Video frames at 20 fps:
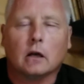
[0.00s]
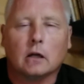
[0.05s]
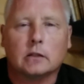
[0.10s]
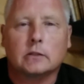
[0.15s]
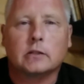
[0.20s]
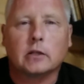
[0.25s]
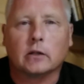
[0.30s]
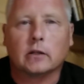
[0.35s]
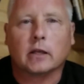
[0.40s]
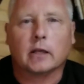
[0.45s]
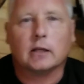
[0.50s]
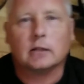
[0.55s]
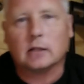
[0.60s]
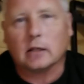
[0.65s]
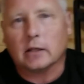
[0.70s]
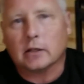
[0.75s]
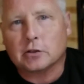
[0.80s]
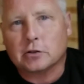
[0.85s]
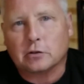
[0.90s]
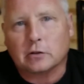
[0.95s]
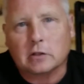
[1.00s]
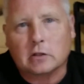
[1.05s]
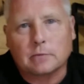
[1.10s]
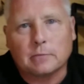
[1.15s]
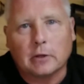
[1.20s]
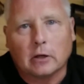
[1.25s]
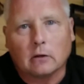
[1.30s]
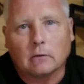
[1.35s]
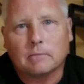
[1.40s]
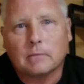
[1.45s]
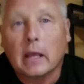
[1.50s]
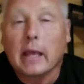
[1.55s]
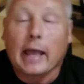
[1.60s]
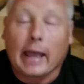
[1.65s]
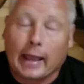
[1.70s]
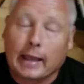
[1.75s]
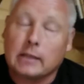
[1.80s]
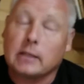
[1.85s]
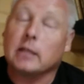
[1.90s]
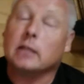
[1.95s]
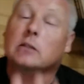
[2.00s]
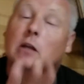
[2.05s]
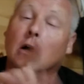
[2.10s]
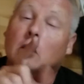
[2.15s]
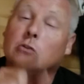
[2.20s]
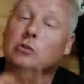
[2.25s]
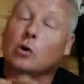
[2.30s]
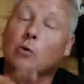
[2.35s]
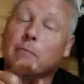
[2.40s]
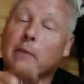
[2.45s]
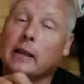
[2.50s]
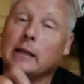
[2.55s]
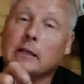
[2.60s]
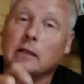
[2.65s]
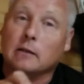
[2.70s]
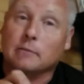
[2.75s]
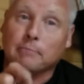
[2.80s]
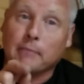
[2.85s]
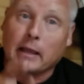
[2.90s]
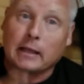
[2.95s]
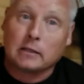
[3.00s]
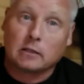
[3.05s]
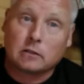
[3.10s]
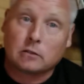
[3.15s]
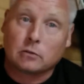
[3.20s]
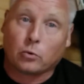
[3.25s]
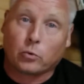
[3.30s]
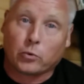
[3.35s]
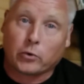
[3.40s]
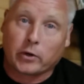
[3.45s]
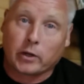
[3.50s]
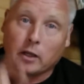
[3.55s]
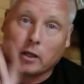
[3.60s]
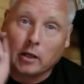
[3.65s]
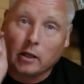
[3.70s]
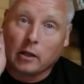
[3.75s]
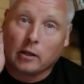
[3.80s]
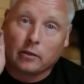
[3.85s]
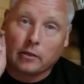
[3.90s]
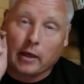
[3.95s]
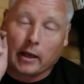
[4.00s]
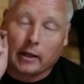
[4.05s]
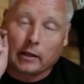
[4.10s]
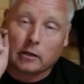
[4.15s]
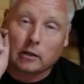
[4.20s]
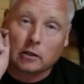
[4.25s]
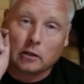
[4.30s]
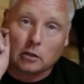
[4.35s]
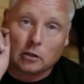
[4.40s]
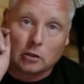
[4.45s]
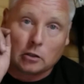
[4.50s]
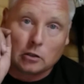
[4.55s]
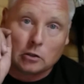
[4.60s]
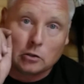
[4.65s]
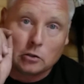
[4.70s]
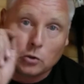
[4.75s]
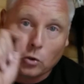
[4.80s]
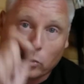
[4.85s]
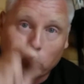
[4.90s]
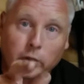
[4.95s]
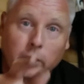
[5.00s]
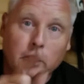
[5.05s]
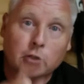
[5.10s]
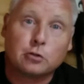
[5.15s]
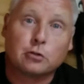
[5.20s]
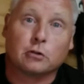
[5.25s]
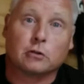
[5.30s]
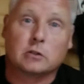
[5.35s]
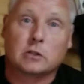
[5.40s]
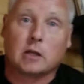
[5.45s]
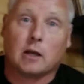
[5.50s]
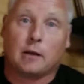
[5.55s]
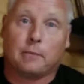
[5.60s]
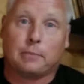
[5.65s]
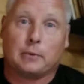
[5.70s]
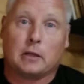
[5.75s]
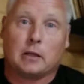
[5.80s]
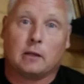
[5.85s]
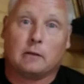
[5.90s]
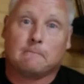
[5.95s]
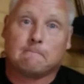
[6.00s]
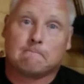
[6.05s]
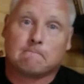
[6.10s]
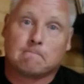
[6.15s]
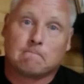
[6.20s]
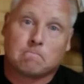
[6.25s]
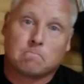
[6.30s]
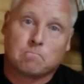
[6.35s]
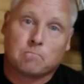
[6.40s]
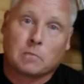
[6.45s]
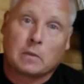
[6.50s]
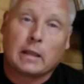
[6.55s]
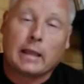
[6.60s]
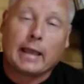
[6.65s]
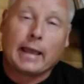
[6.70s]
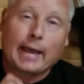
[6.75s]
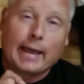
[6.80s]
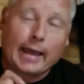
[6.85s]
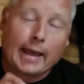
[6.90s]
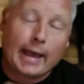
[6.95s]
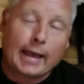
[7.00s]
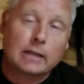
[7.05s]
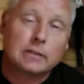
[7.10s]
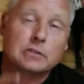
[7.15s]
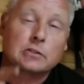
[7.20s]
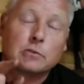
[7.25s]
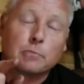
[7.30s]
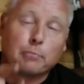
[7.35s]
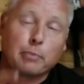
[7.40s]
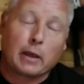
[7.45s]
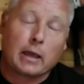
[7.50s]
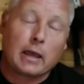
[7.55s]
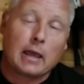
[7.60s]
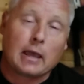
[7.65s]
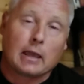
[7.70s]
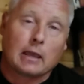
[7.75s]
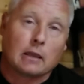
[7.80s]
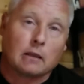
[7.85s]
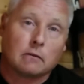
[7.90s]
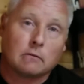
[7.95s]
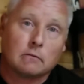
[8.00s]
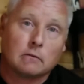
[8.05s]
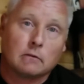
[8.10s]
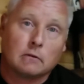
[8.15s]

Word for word: until they get the insurance bill. And he's also made it mandatory that your insurance company has to pay